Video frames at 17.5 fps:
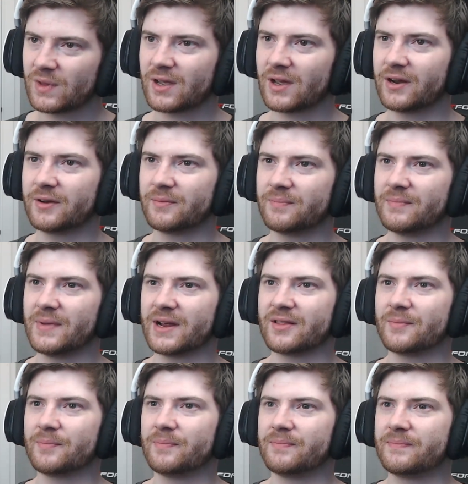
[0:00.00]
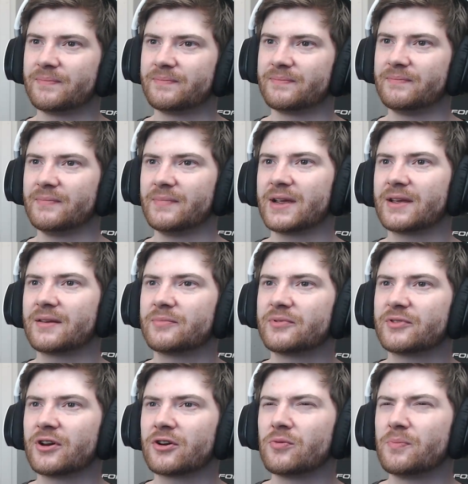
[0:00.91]
Can you make the
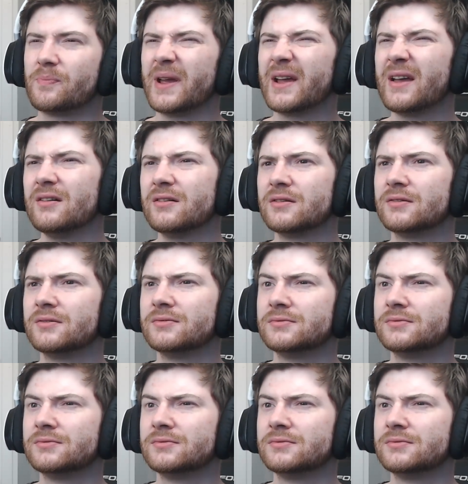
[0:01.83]
circle bigger?